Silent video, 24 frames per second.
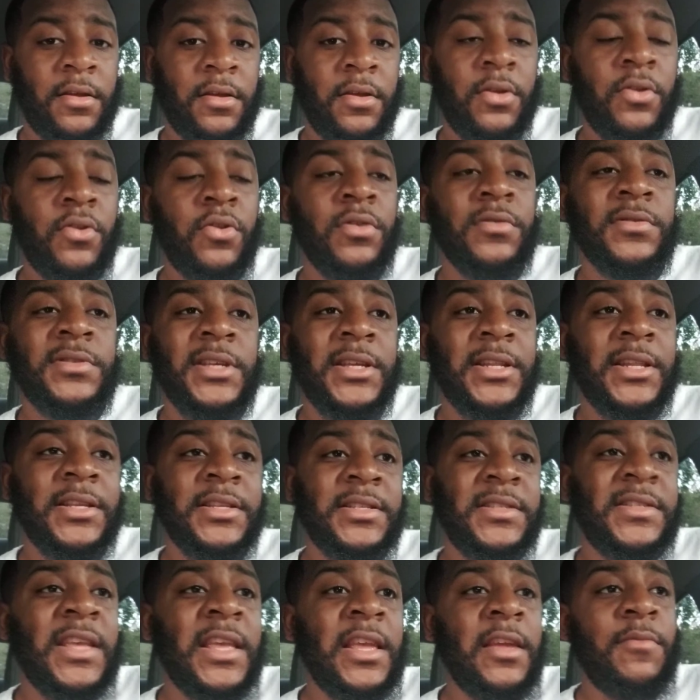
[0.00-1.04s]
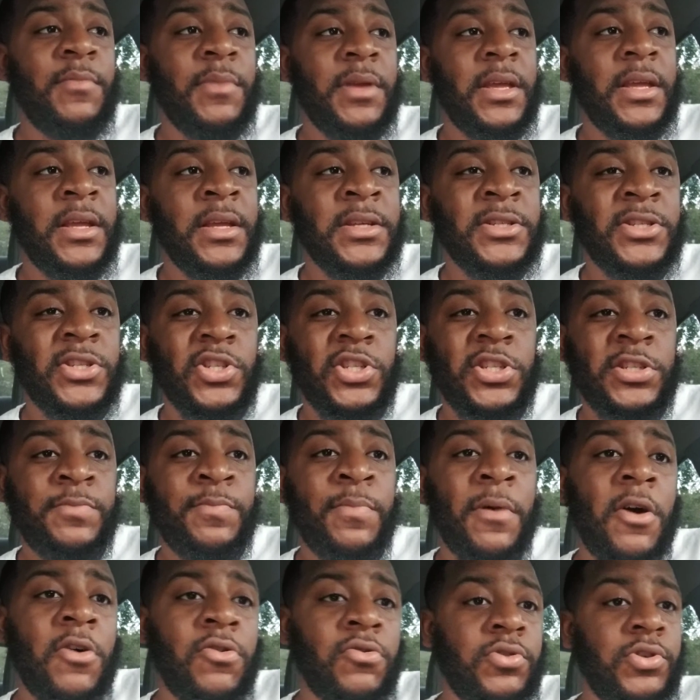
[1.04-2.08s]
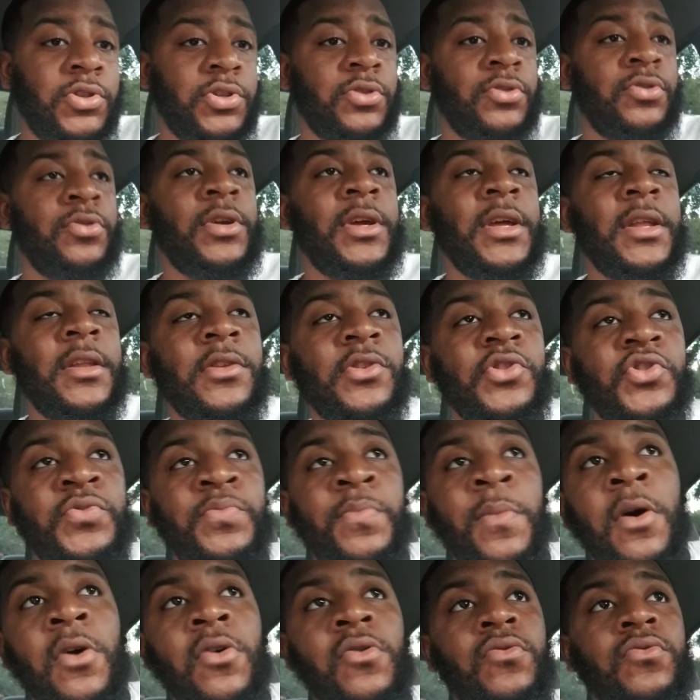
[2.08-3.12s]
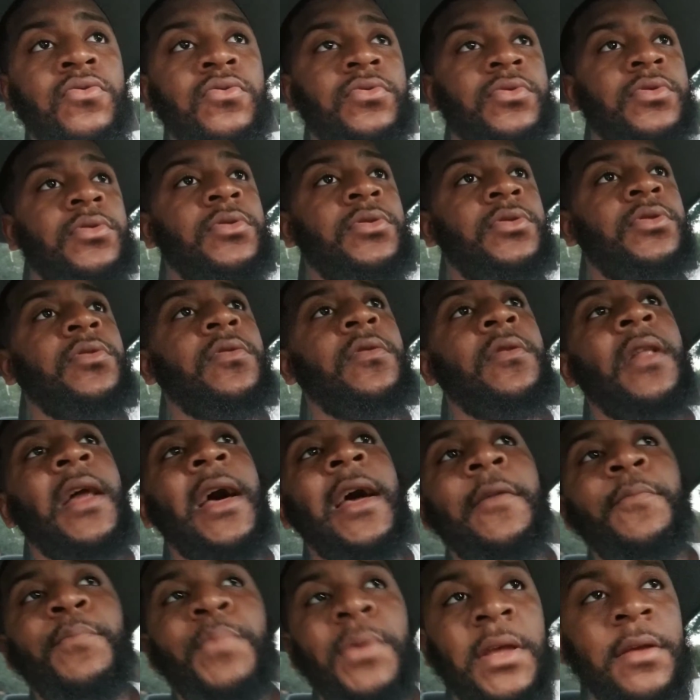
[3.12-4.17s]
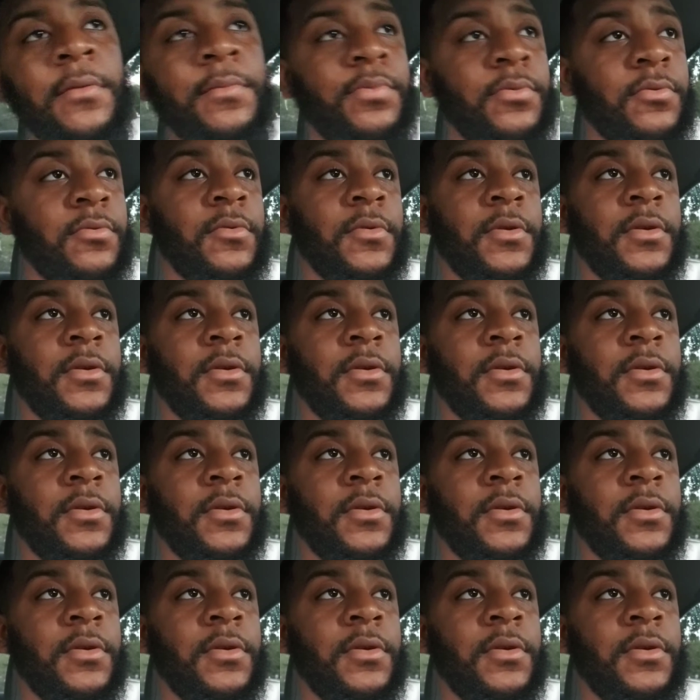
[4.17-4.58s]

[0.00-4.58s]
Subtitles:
You know what I'm saying? To see me. It's exposure. You're getting exposed to a lot of people.